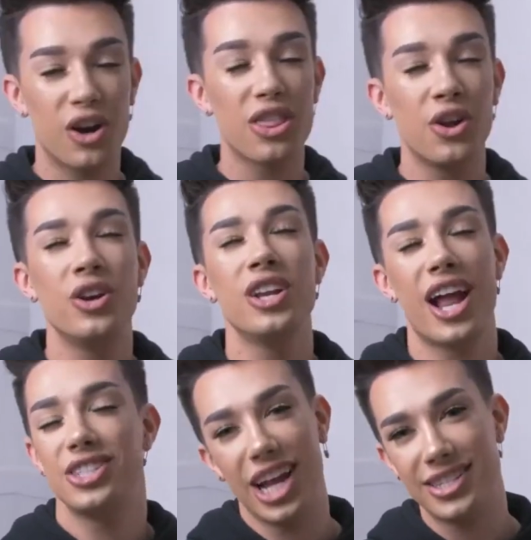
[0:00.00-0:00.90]

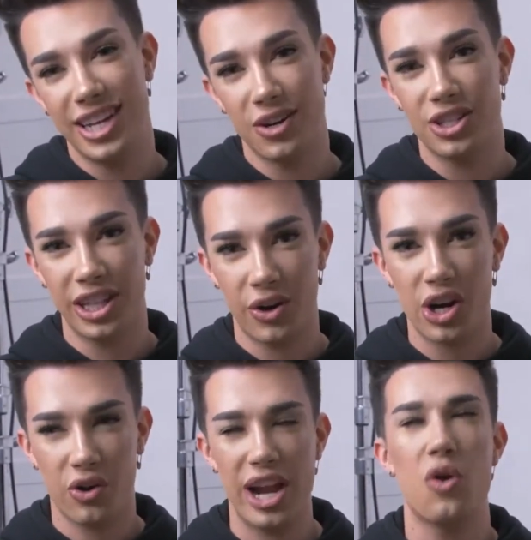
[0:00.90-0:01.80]
39 shades in here to literally
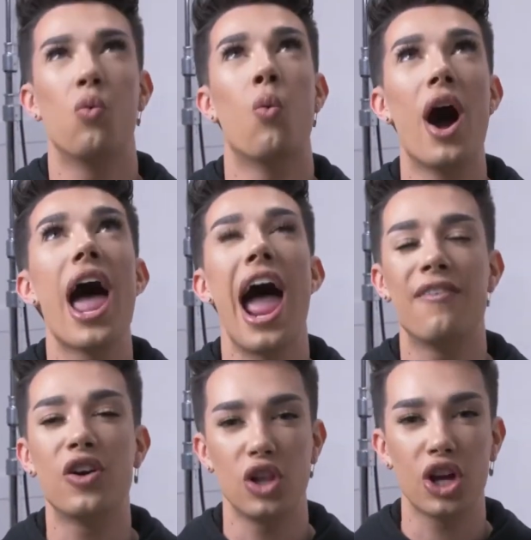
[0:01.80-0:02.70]
create
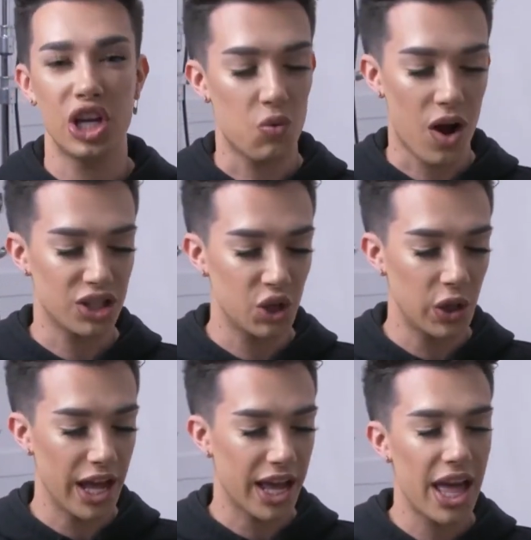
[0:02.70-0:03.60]
whatever look you want to,
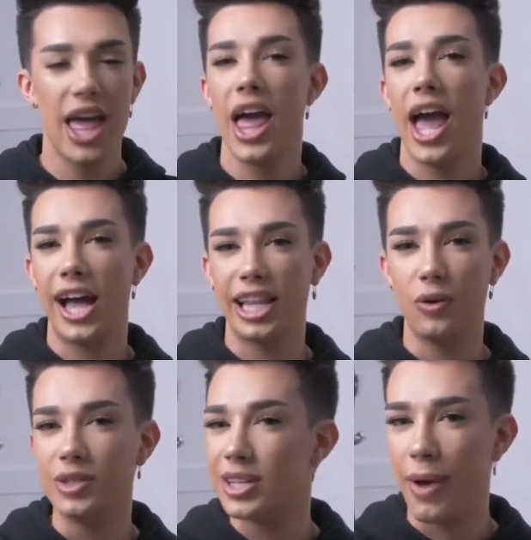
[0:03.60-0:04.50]
like, hello,
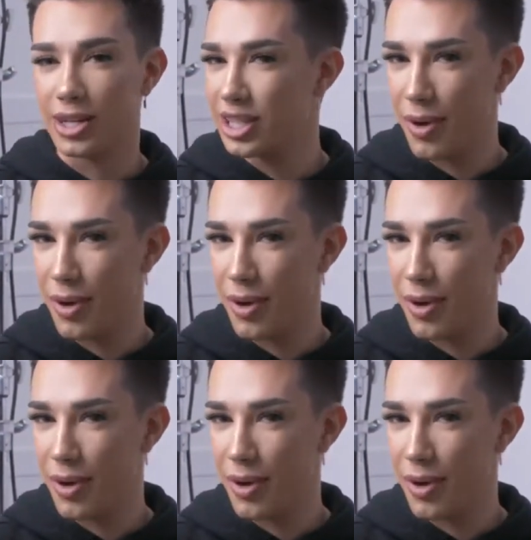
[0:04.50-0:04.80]
just imagine the